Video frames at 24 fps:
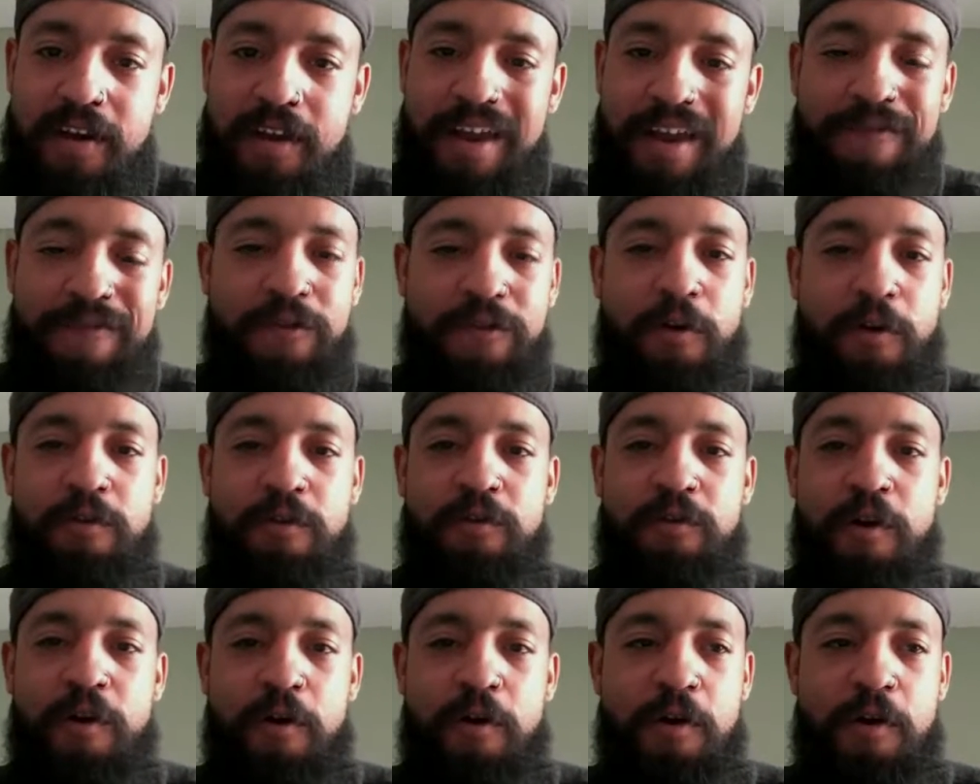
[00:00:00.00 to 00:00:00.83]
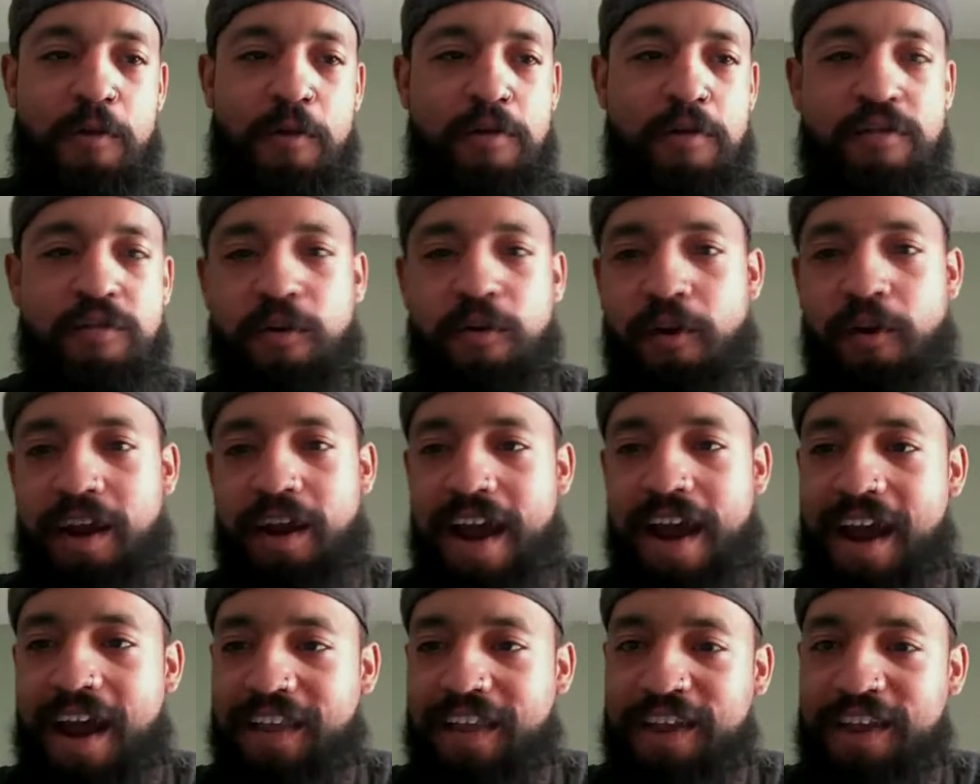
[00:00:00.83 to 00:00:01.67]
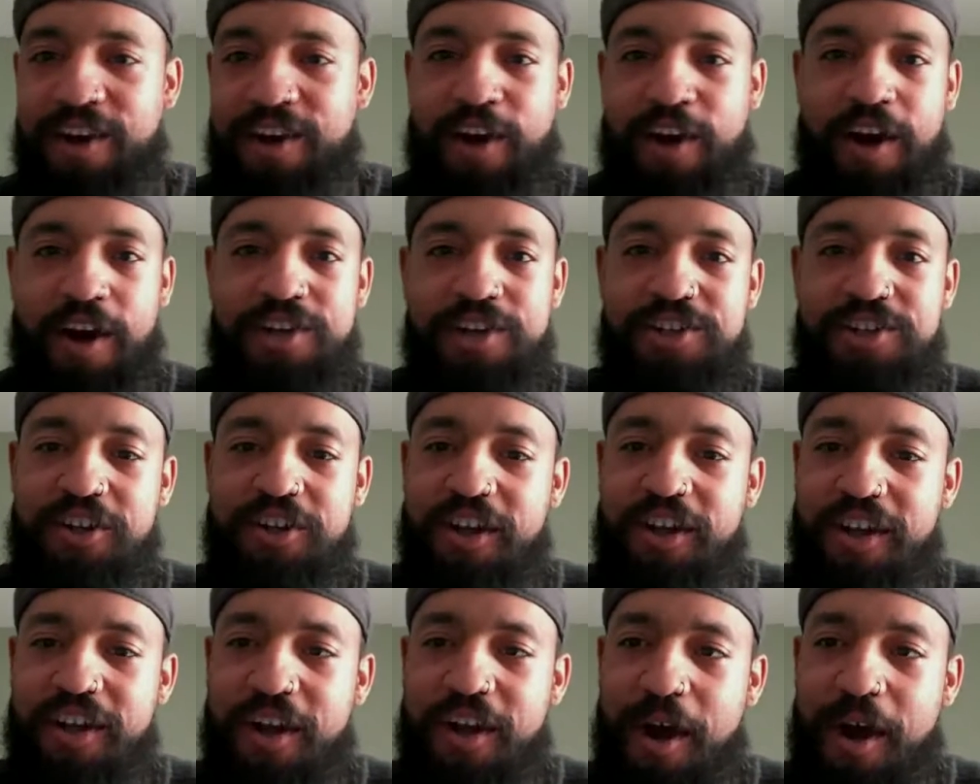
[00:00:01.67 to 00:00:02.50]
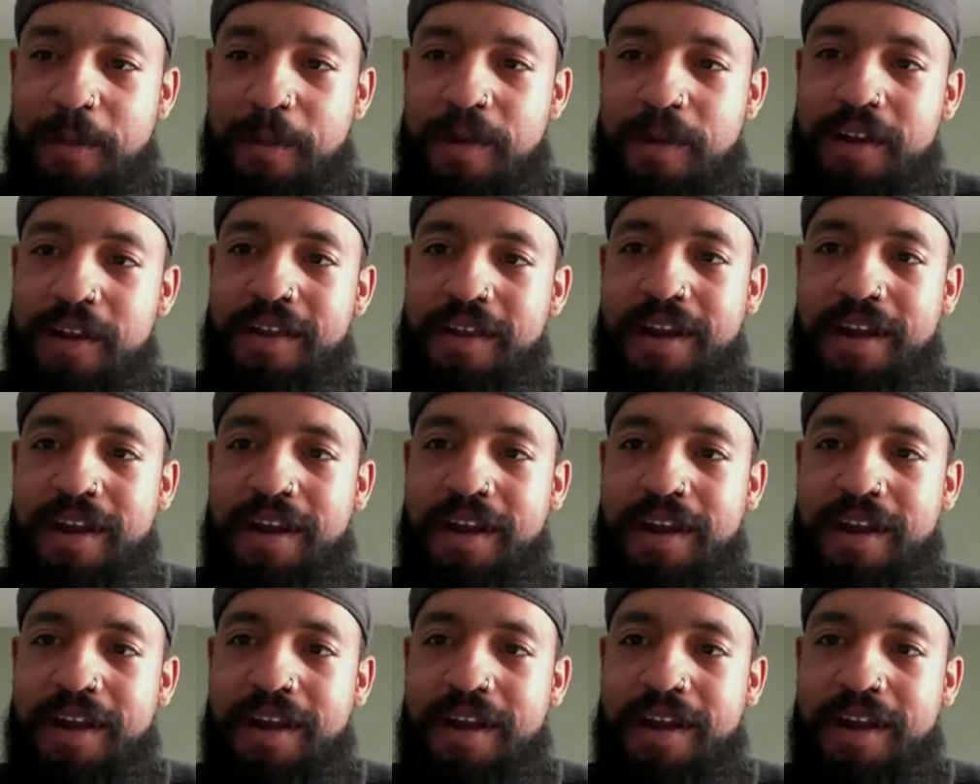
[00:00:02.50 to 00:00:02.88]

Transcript: And for those who don't know the story, I highly encourage you to look it up.